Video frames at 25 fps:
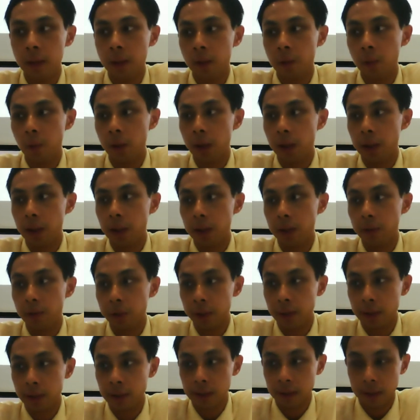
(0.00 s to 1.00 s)
What are the
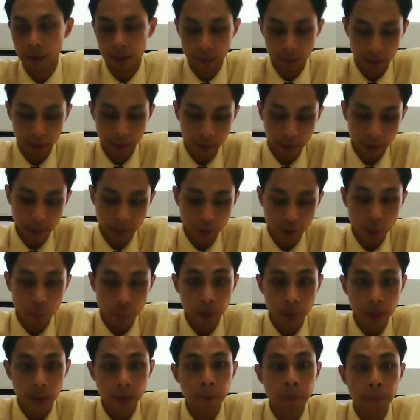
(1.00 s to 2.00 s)
triggers likely to
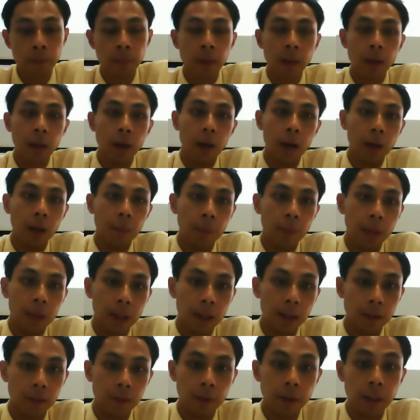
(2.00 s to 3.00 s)
be? It
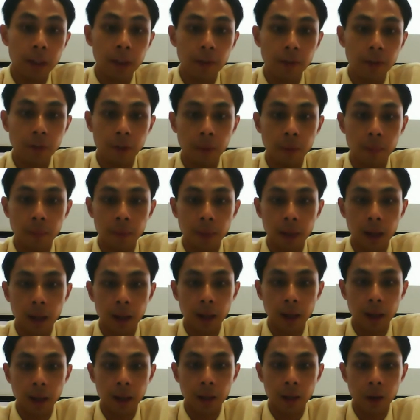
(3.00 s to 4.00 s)
can range from
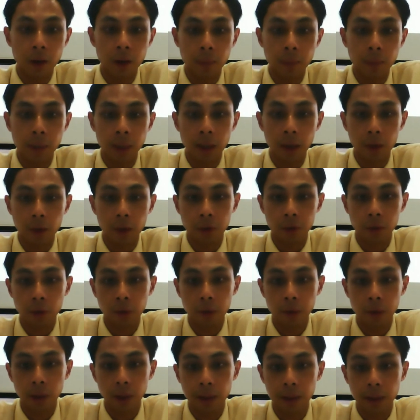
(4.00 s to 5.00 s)
common
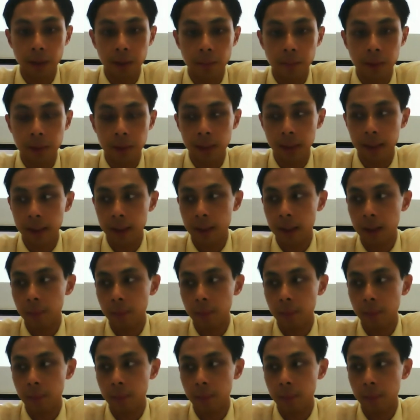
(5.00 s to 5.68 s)
household items like